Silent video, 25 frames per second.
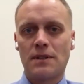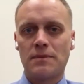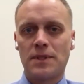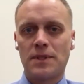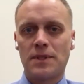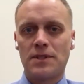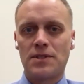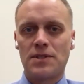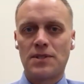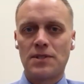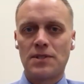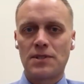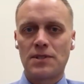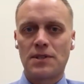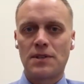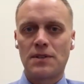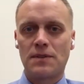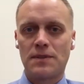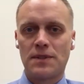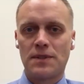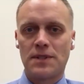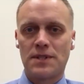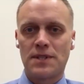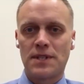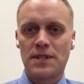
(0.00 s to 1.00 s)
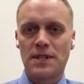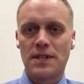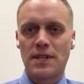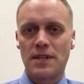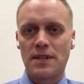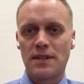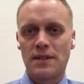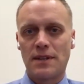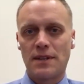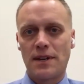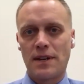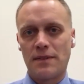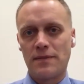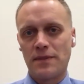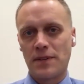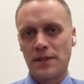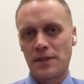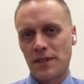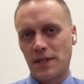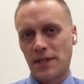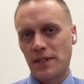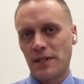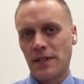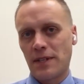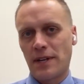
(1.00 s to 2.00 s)
I mean, Cisco is the key to
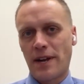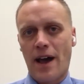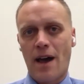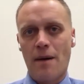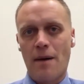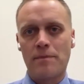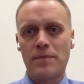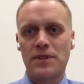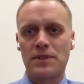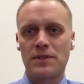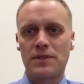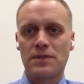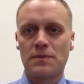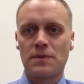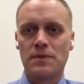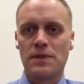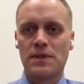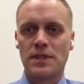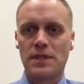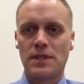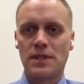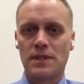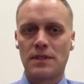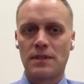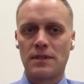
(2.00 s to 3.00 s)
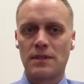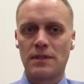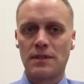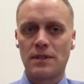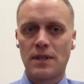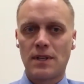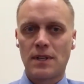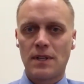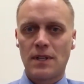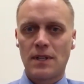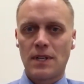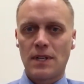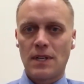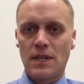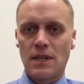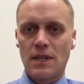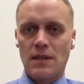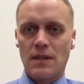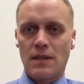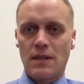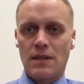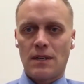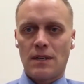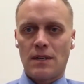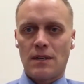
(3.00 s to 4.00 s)
everything that happens within
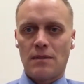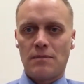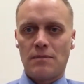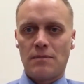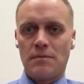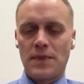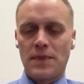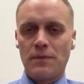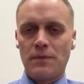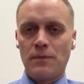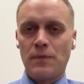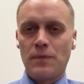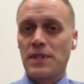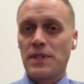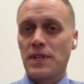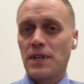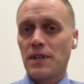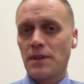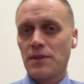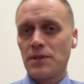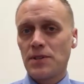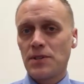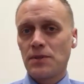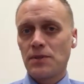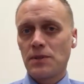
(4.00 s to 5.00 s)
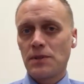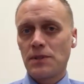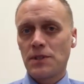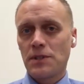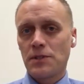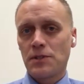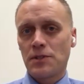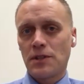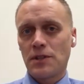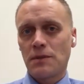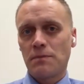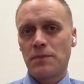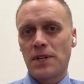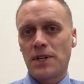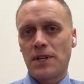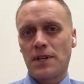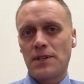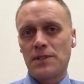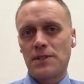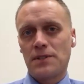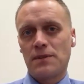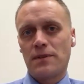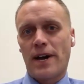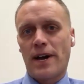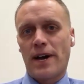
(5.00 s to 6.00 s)
our school district, but
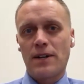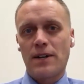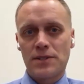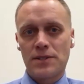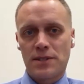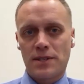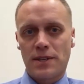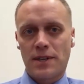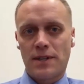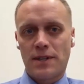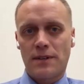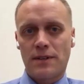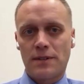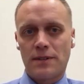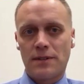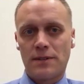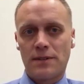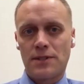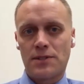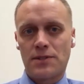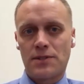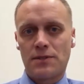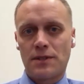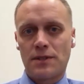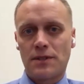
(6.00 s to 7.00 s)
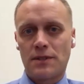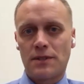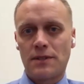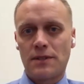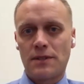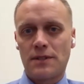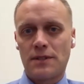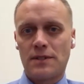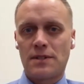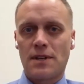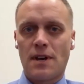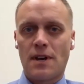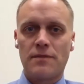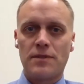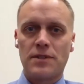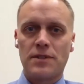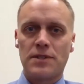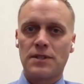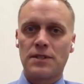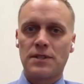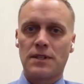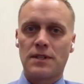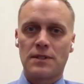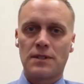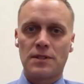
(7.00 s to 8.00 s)
also outside our district, because
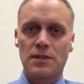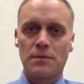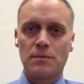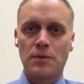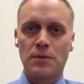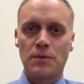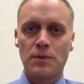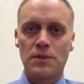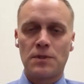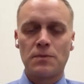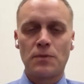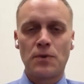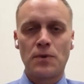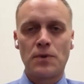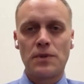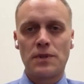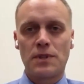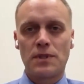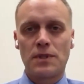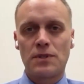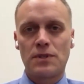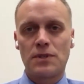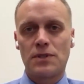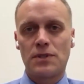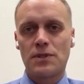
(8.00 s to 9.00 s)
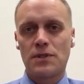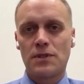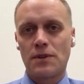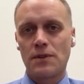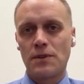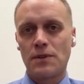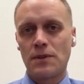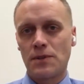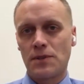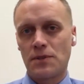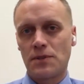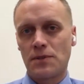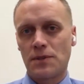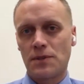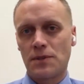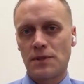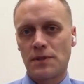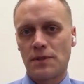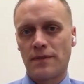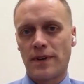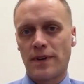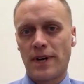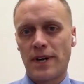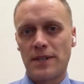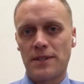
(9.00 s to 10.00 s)
it supports more than just our users
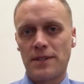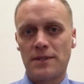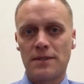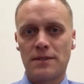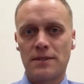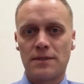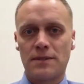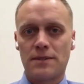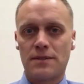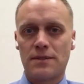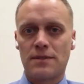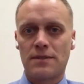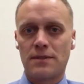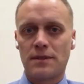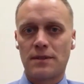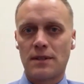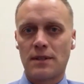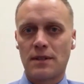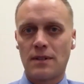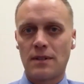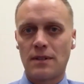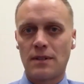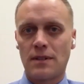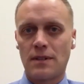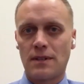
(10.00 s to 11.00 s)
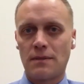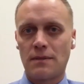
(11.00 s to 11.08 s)
and devices.